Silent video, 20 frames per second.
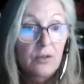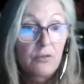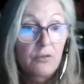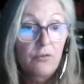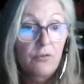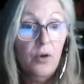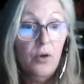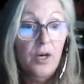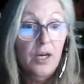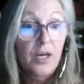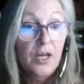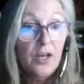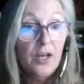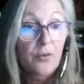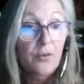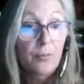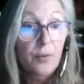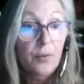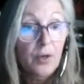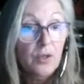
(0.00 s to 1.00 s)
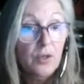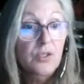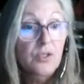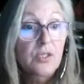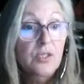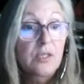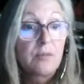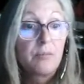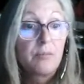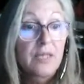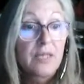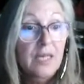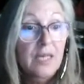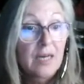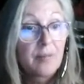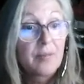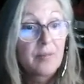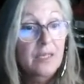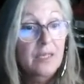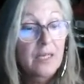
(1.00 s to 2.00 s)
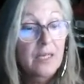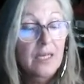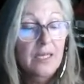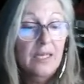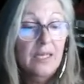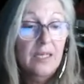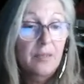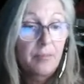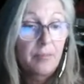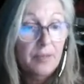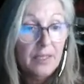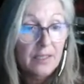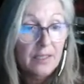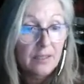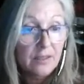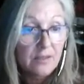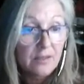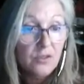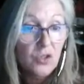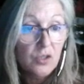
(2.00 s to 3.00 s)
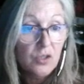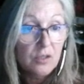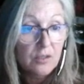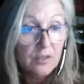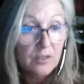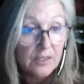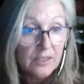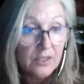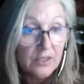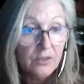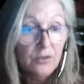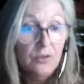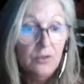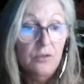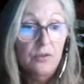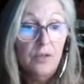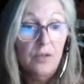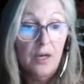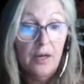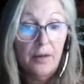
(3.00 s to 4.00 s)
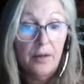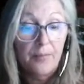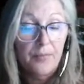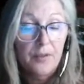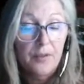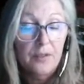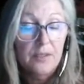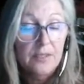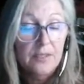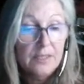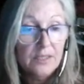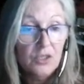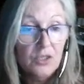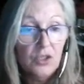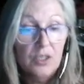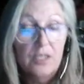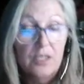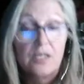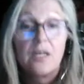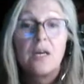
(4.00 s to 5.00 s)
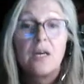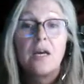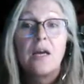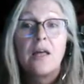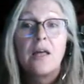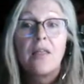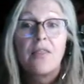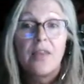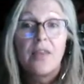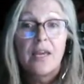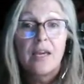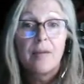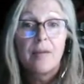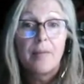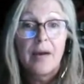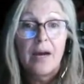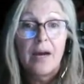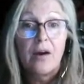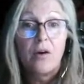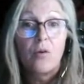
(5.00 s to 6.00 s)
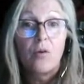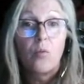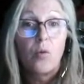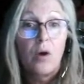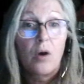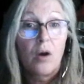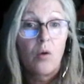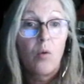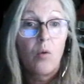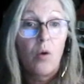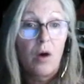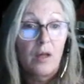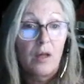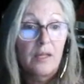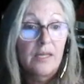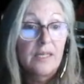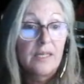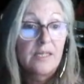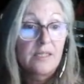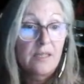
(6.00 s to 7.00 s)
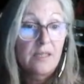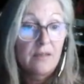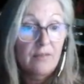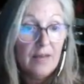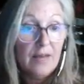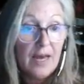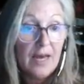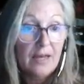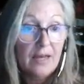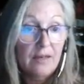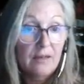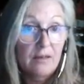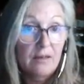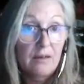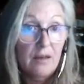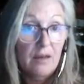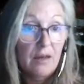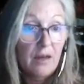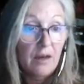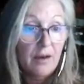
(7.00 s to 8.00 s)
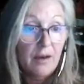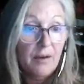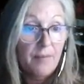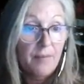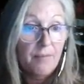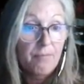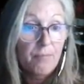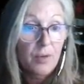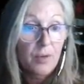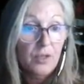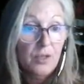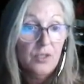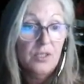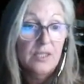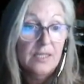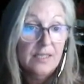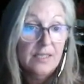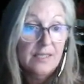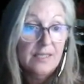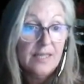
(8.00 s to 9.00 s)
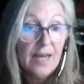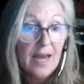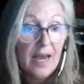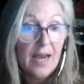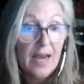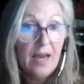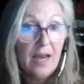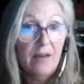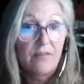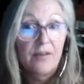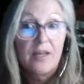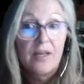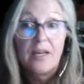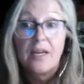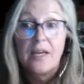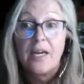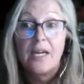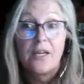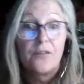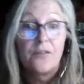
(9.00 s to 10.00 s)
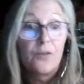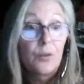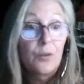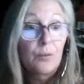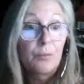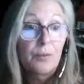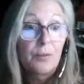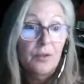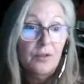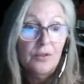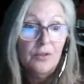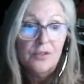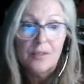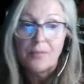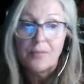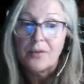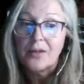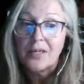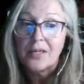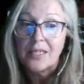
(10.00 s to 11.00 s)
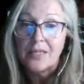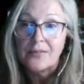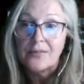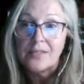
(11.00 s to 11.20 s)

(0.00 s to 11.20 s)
for another person becoming an independent clinical clinician, think about what qualities that person needs to have. And if you would put those up there, I'd love